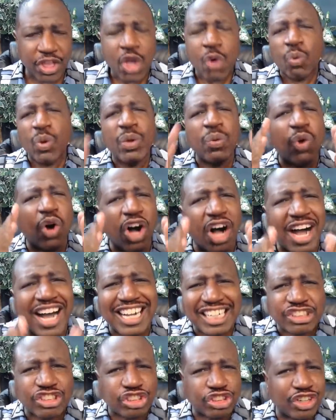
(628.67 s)
We will
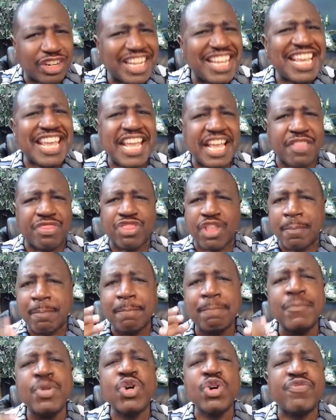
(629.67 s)
usher in the
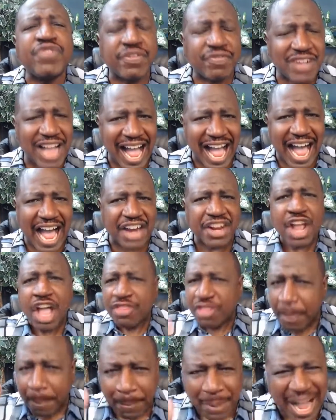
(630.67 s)
move of God,
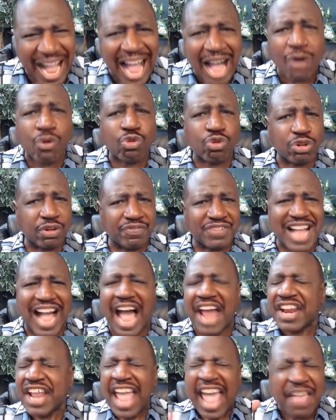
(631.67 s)
the power of
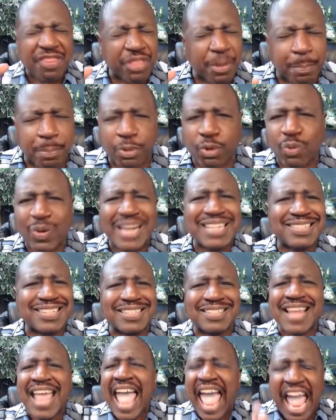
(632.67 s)
God, and the presence
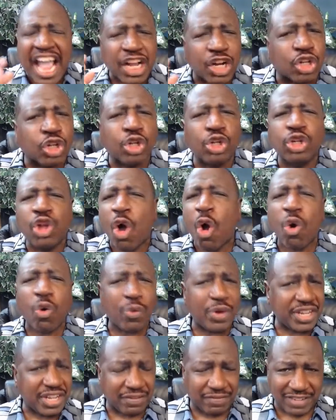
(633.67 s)
and
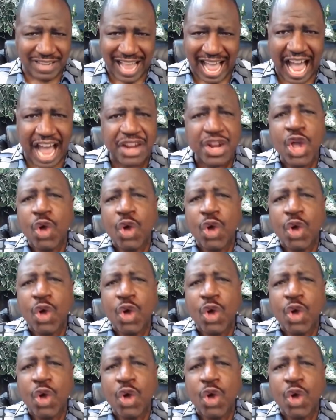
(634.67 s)
glory of God.